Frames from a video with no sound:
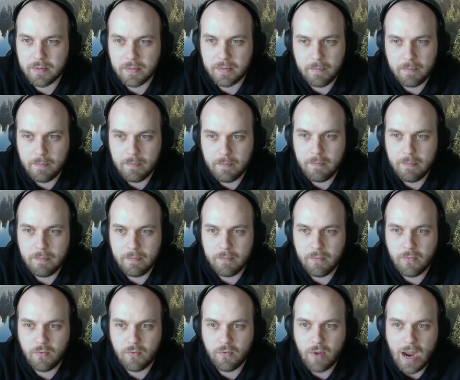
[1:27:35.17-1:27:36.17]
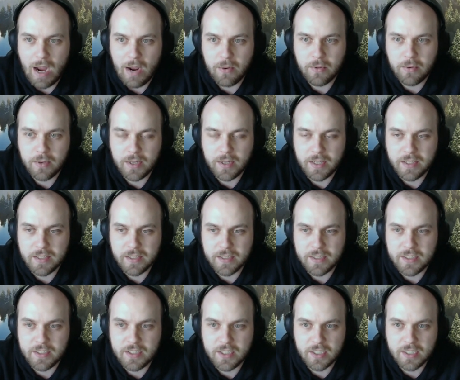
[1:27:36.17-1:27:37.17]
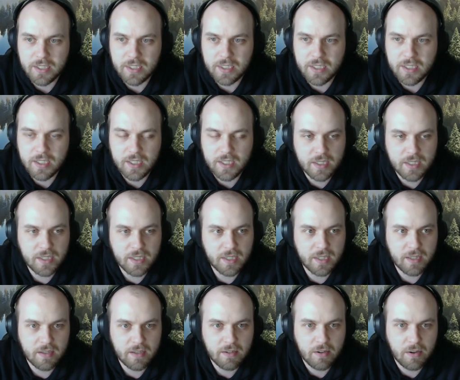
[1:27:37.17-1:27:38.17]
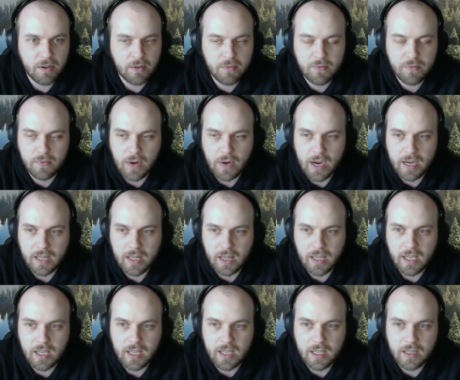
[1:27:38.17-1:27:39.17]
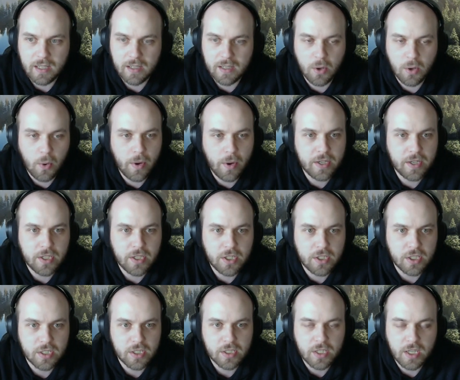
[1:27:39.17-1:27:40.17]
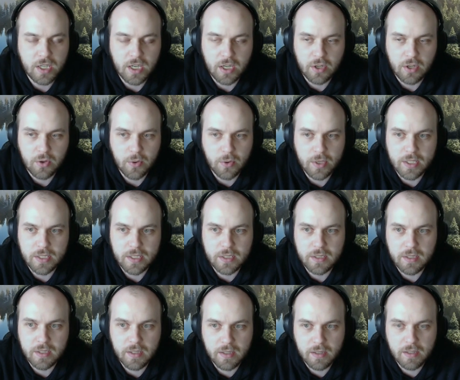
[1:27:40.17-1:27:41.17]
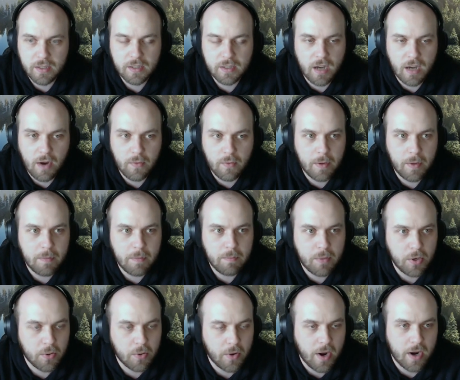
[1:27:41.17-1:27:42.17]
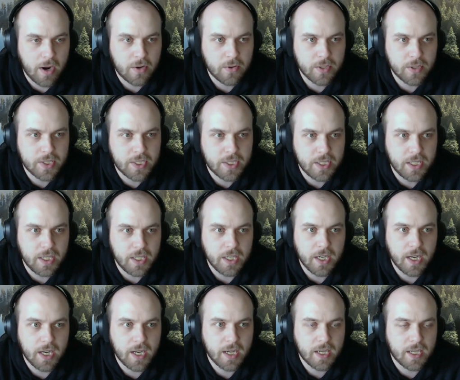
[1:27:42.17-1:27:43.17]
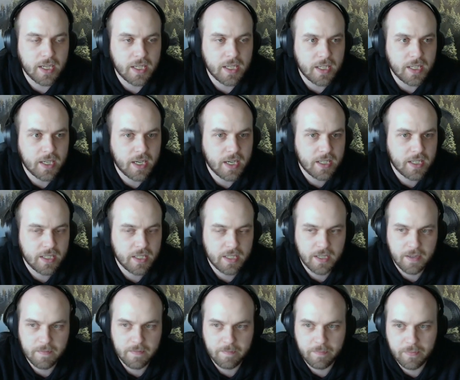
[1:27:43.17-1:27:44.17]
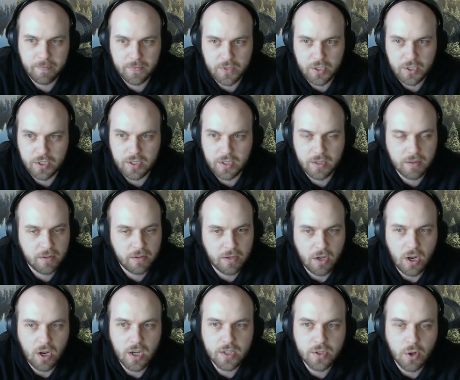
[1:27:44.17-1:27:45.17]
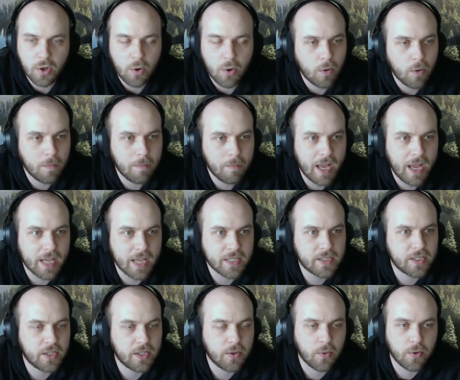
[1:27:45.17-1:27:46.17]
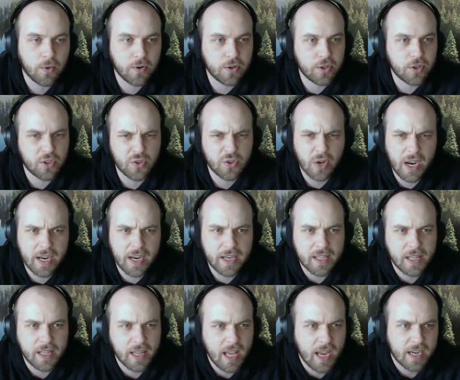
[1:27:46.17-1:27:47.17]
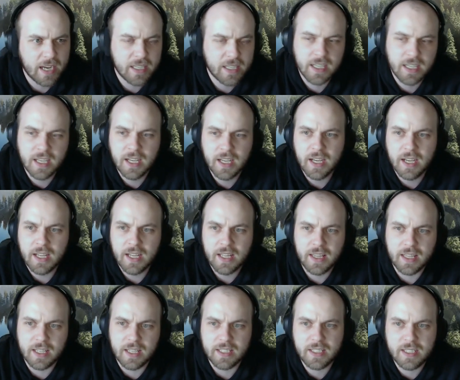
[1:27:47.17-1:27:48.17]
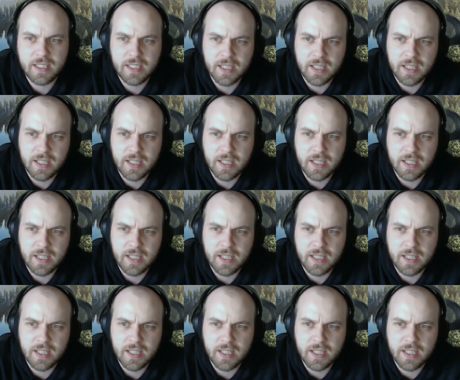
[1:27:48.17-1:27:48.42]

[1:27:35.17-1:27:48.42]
route is just frankly going to just increase government bureaucracy and just cause a whole mess in order to try and collect this